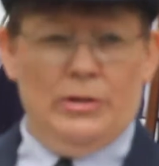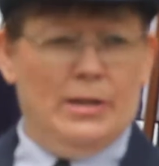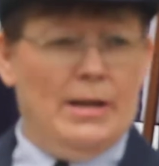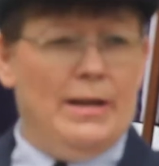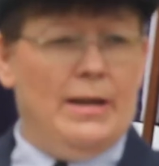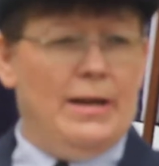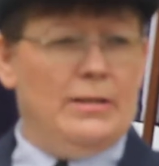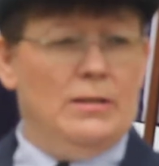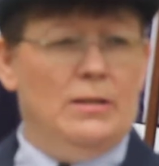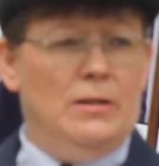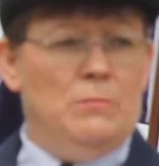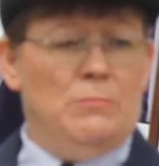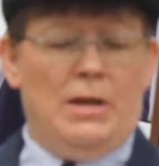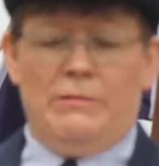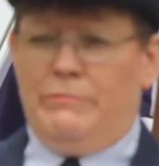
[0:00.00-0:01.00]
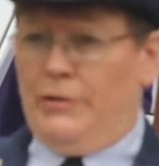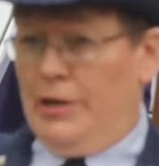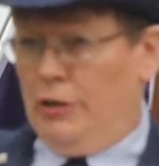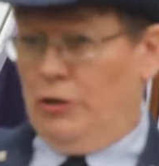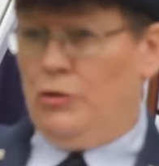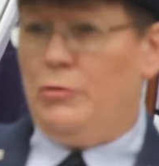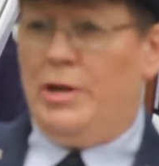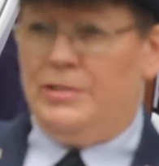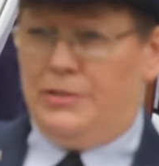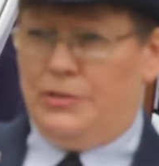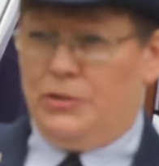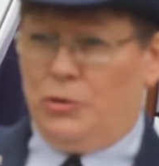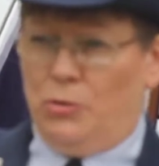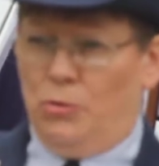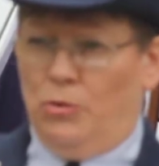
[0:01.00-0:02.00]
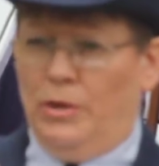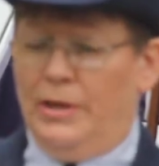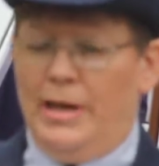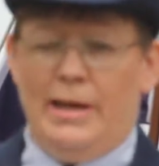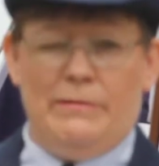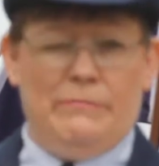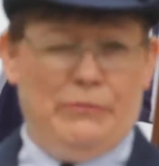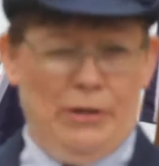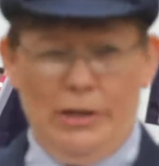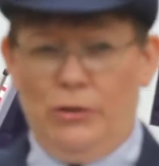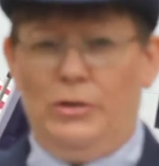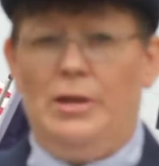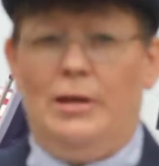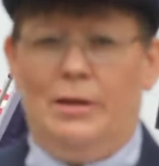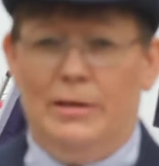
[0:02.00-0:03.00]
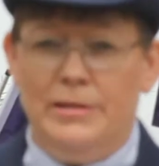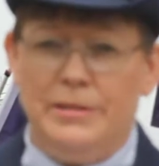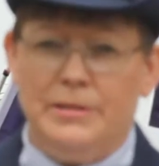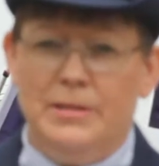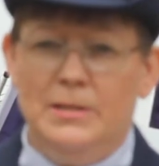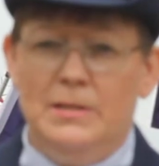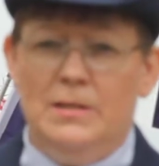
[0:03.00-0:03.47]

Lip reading: and I had made very good grades in school, and I had very good health,